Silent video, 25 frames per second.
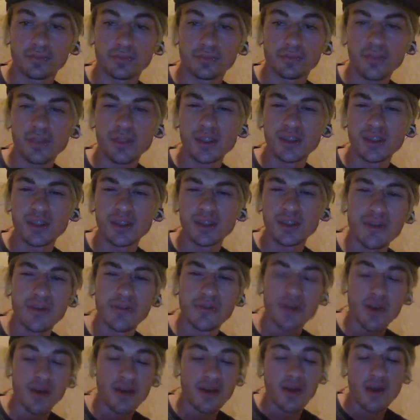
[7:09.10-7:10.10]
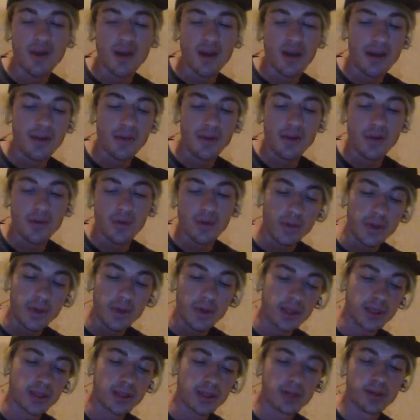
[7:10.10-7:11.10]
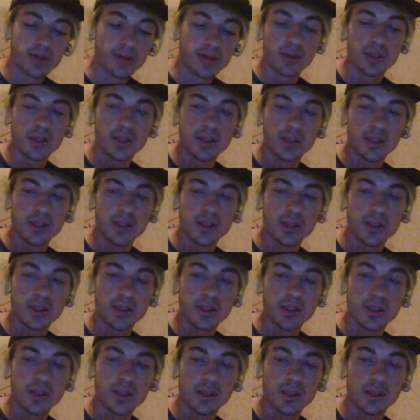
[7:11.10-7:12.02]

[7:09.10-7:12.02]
It's a bit of a weird stance.